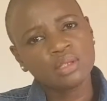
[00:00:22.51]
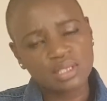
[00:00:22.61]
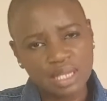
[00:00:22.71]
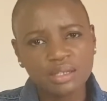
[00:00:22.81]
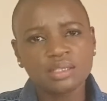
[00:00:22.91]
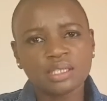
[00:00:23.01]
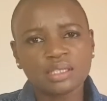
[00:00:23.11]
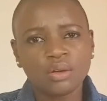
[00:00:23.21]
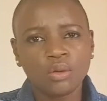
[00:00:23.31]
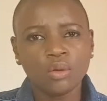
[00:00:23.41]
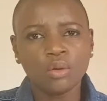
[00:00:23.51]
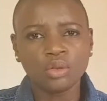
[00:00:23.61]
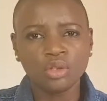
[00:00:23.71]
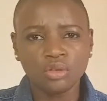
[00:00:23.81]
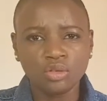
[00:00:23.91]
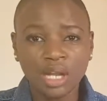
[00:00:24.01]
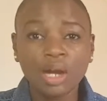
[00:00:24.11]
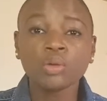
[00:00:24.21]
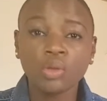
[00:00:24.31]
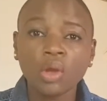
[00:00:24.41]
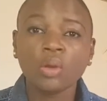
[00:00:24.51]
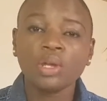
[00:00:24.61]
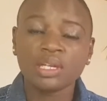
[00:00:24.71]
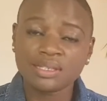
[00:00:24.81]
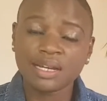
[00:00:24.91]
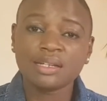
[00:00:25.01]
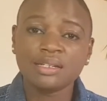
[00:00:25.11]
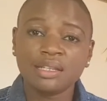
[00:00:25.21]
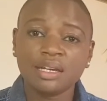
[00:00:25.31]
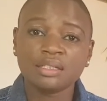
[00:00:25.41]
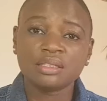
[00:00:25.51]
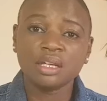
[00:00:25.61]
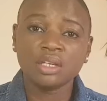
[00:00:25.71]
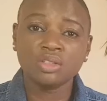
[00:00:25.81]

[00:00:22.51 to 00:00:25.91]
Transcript: decided or you now know exactly that